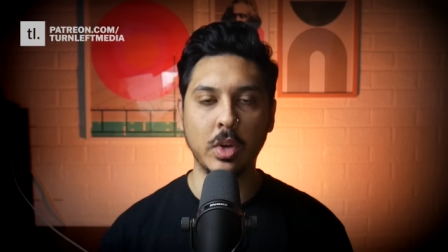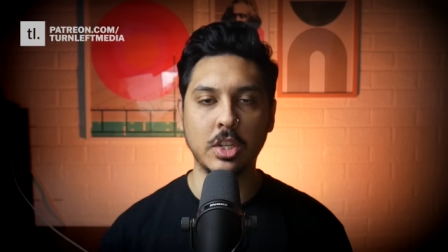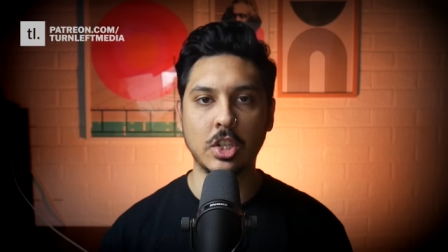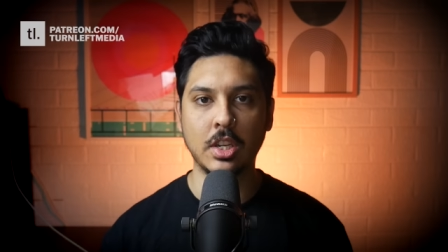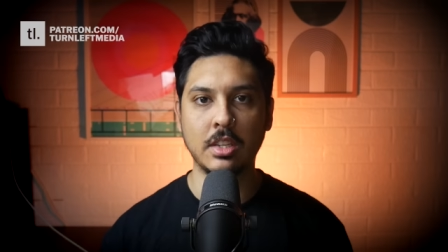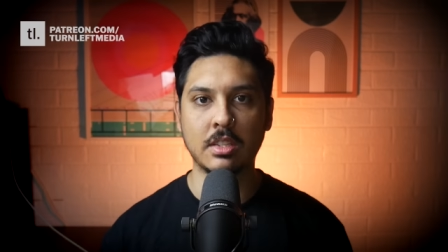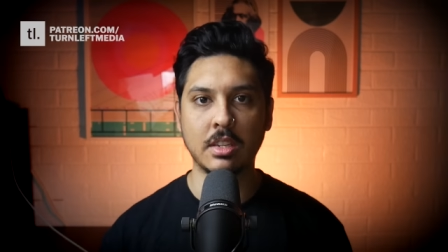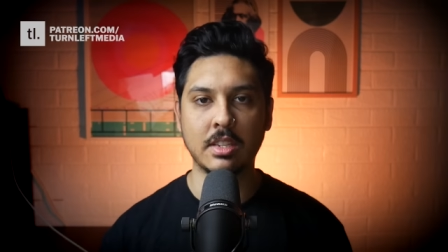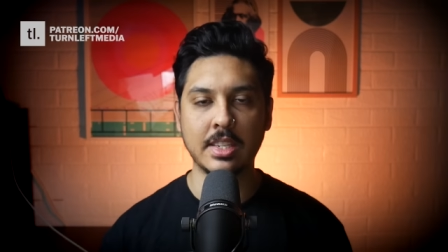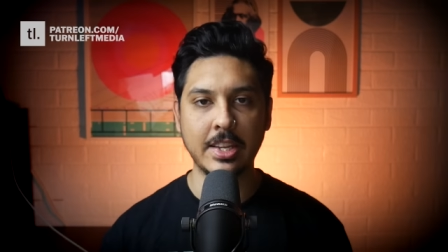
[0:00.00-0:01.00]
which is
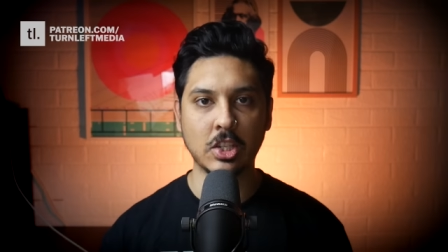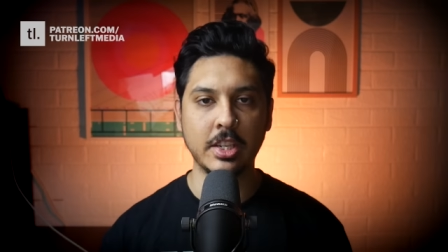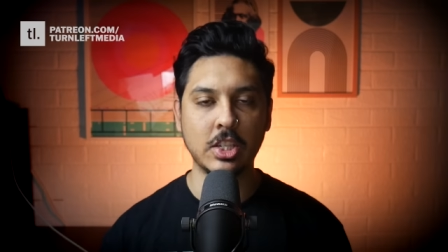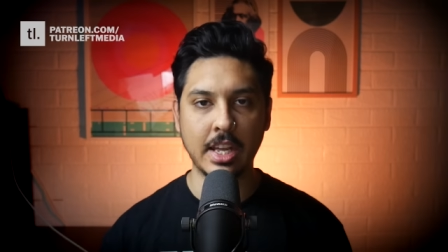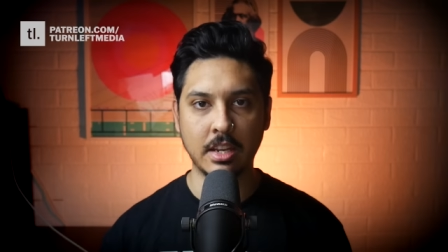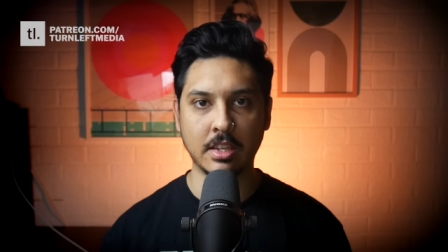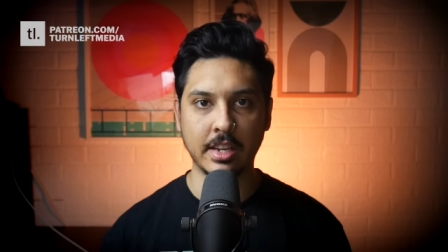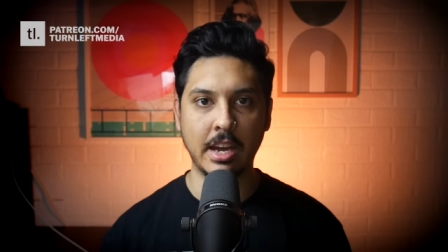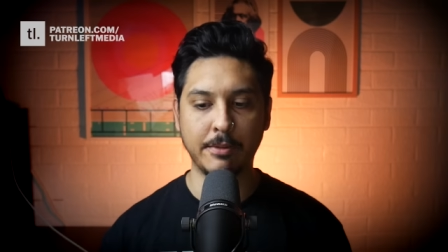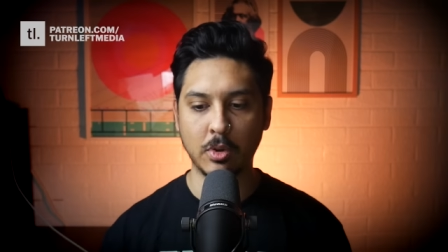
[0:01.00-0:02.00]
essentially
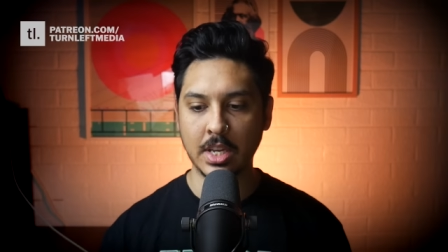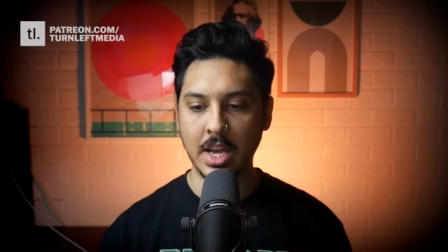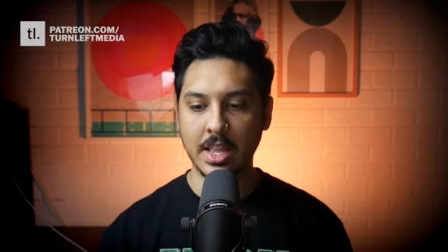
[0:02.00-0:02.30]
genocide. Now, of course,